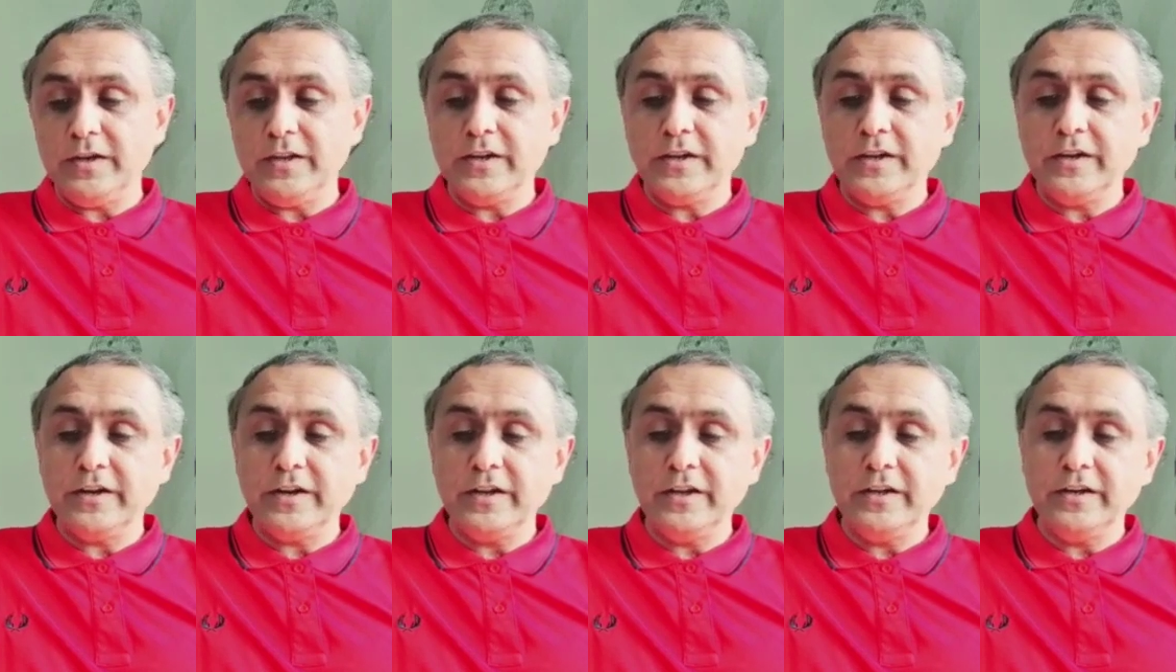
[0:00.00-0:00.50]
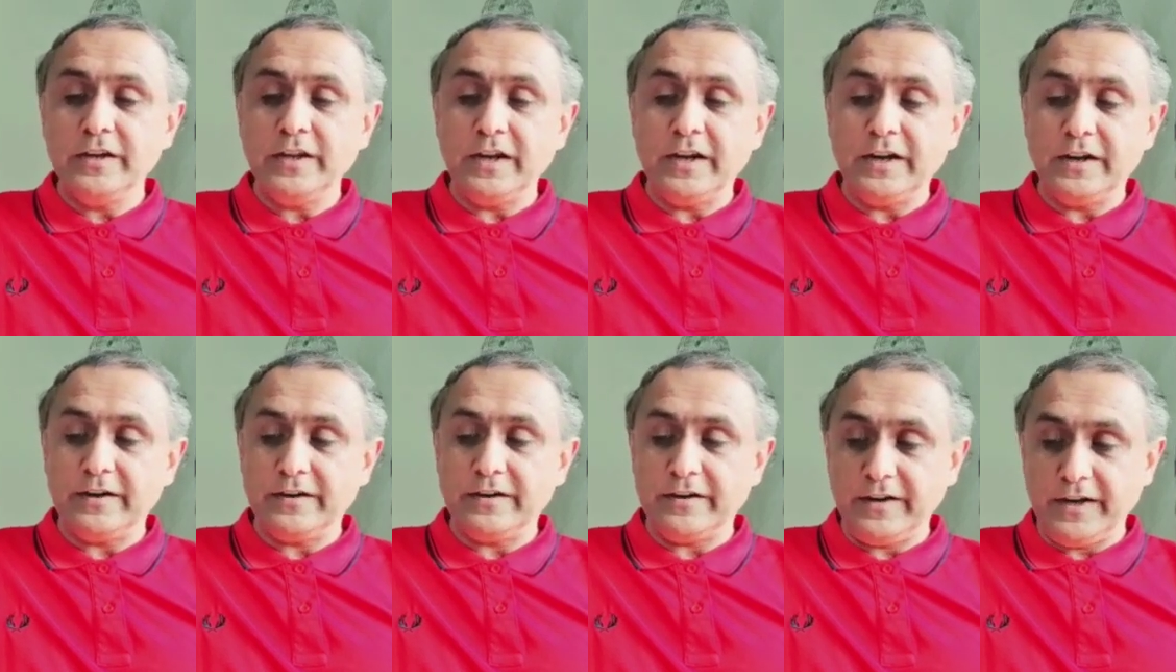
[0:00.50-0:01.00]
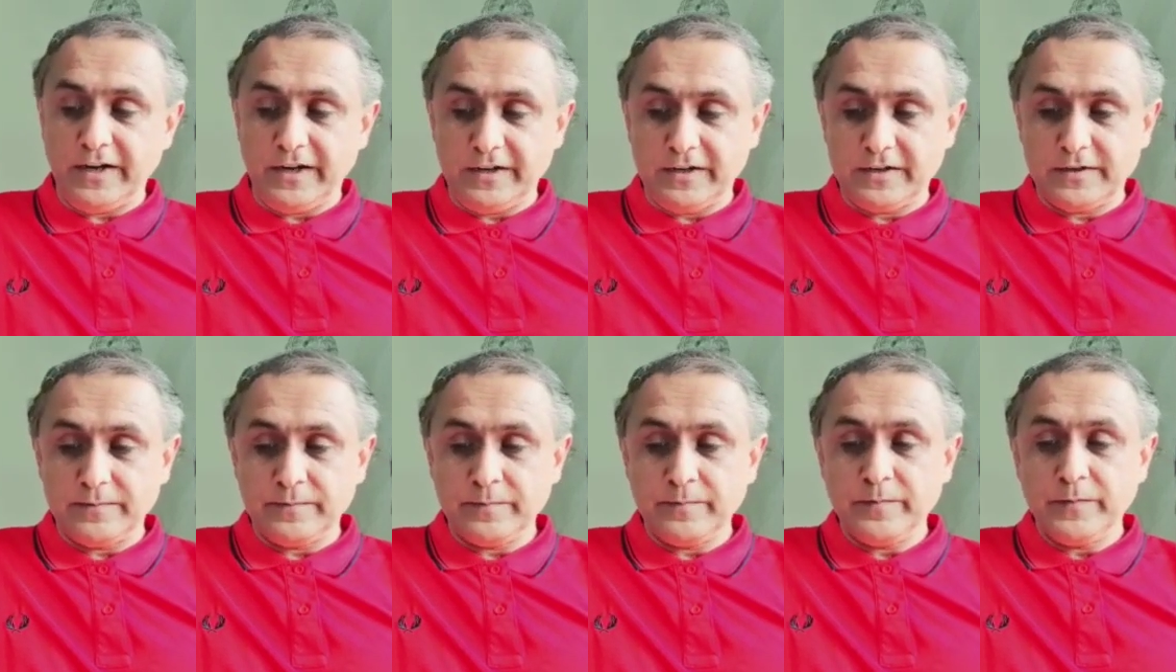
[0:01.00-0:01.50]
green and red.
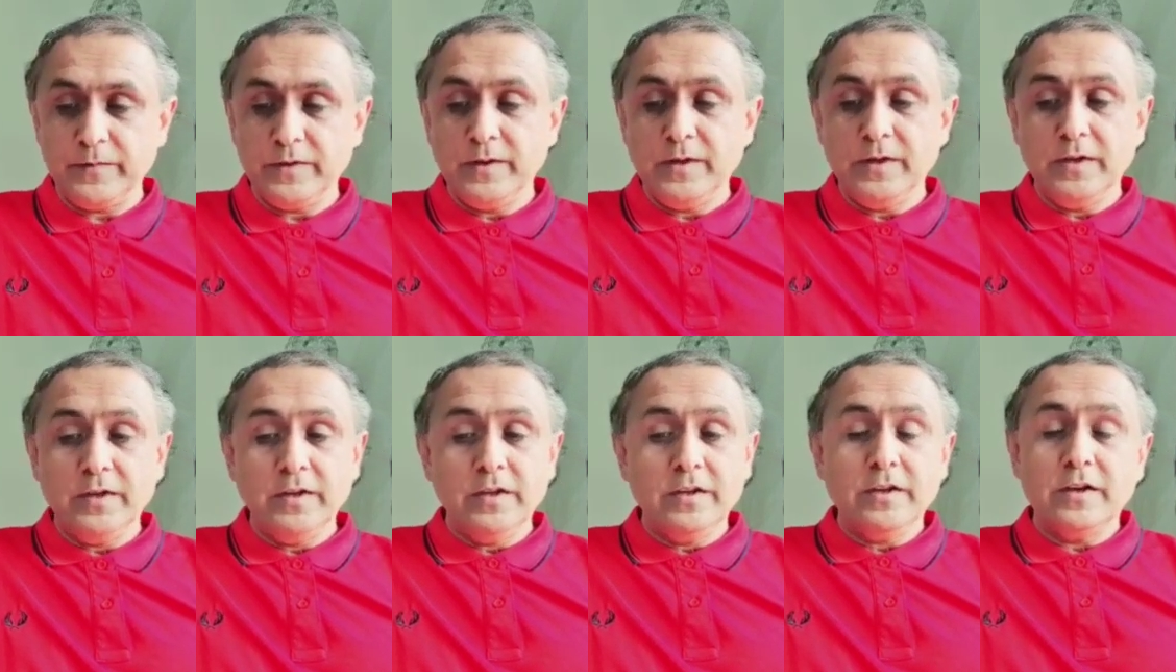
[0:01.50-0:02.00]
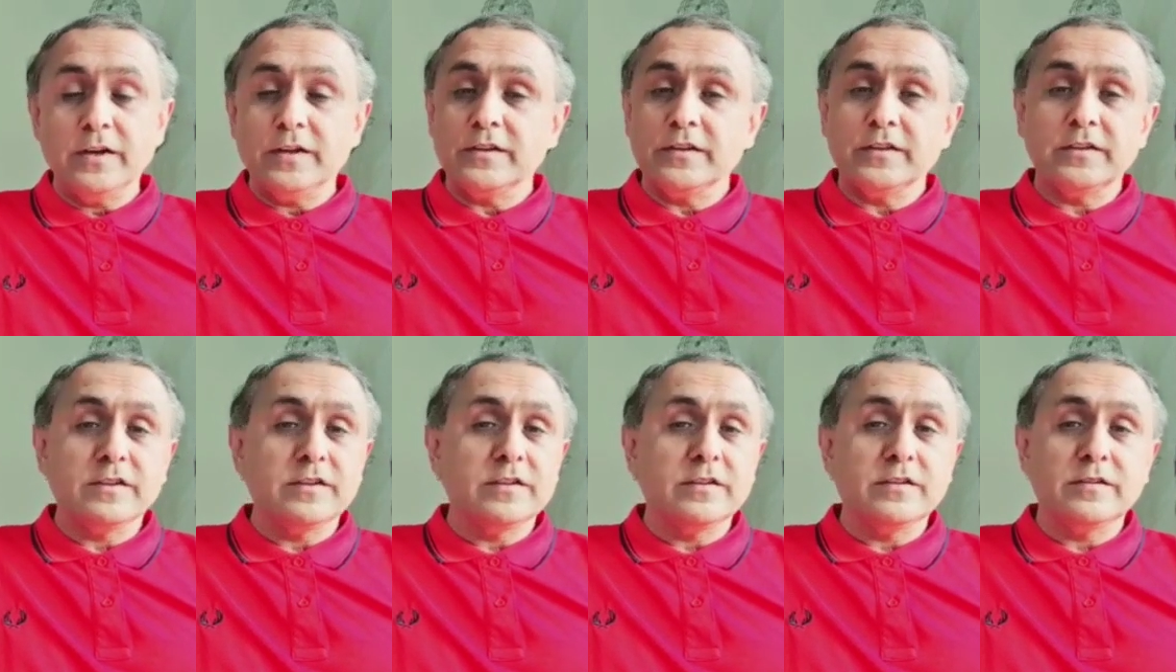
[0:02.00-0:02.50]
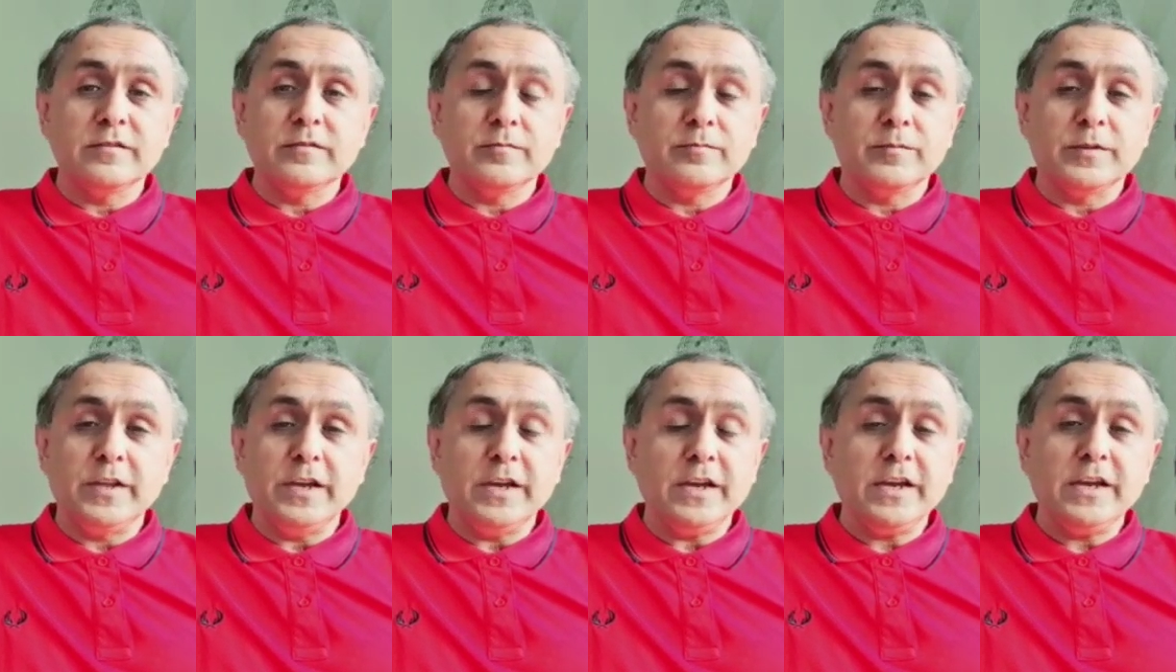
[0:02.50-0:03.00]

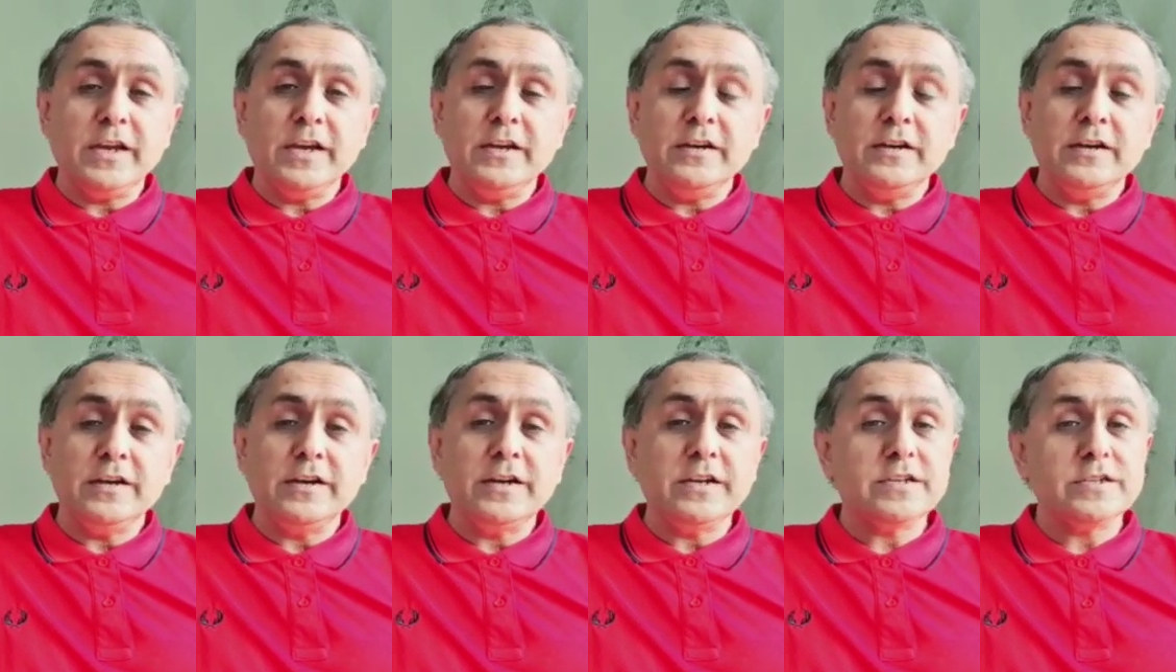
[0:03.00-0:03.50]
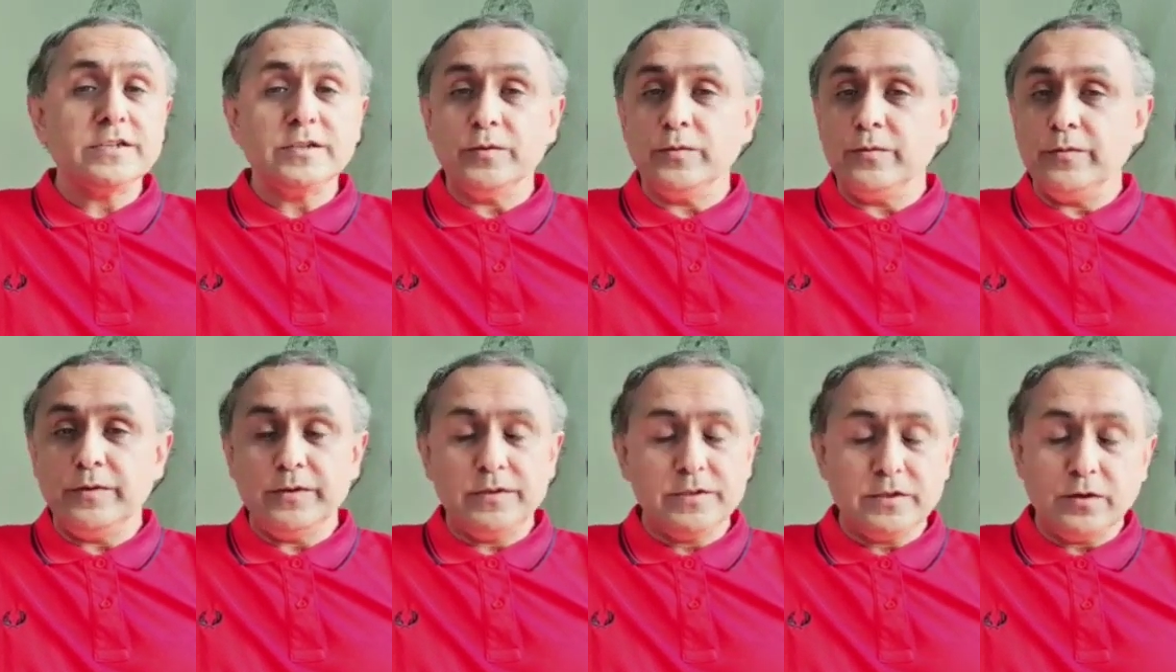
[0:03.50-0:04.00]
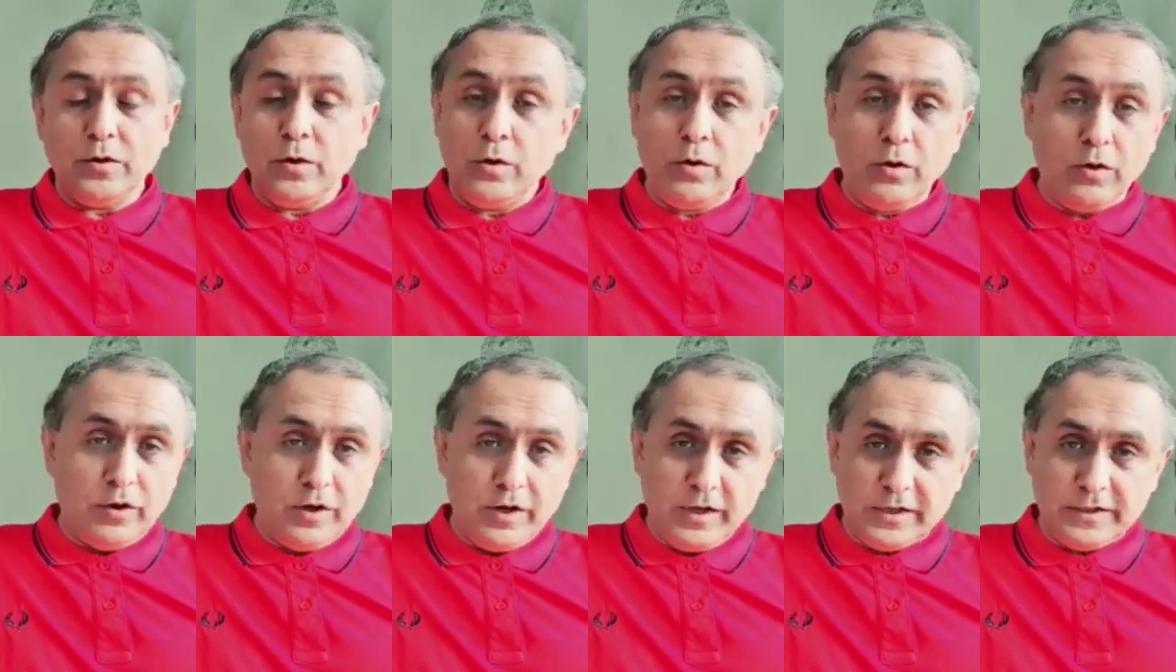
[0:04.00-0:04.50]
They can distinguish
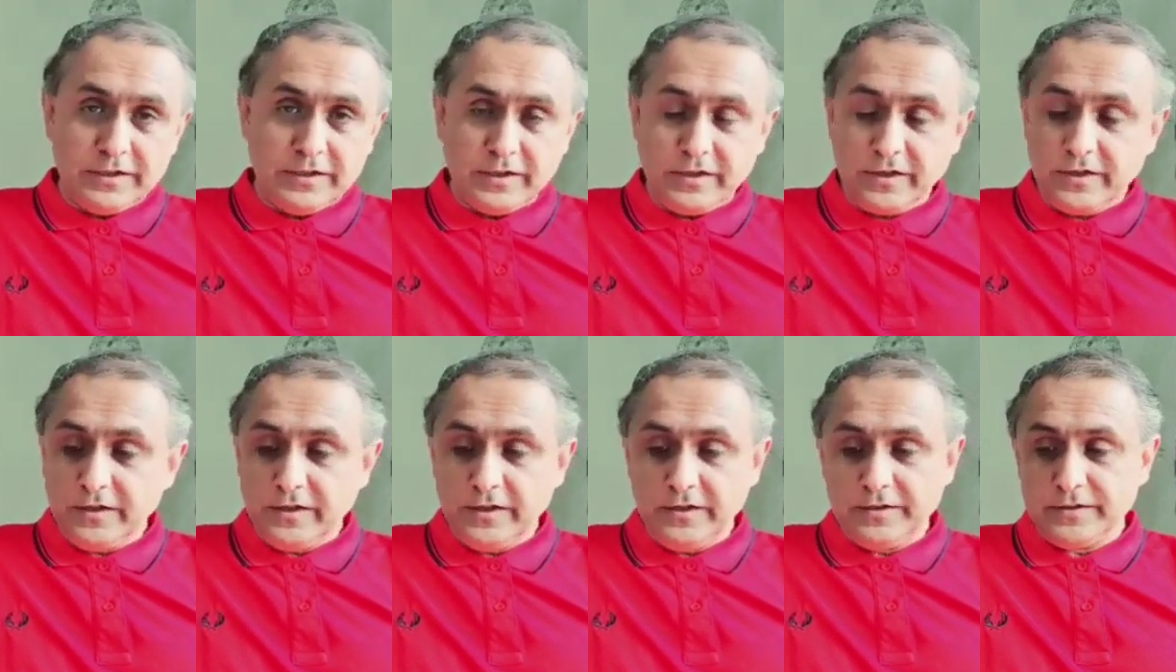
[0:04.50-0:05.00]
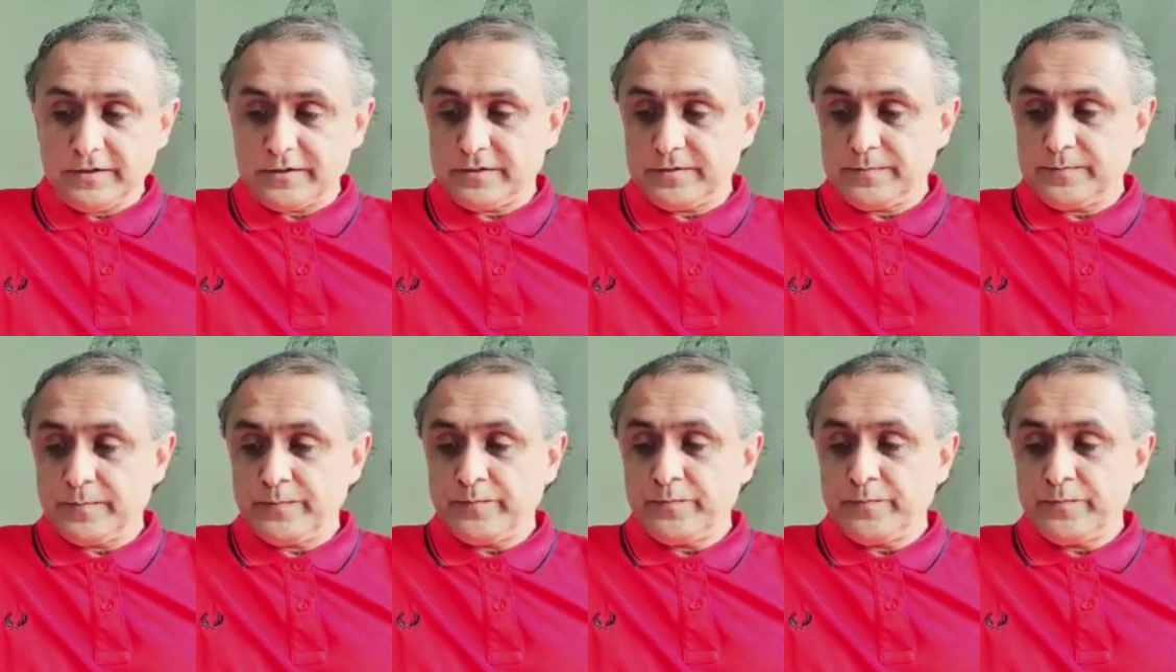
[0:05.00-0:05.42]
all other colors.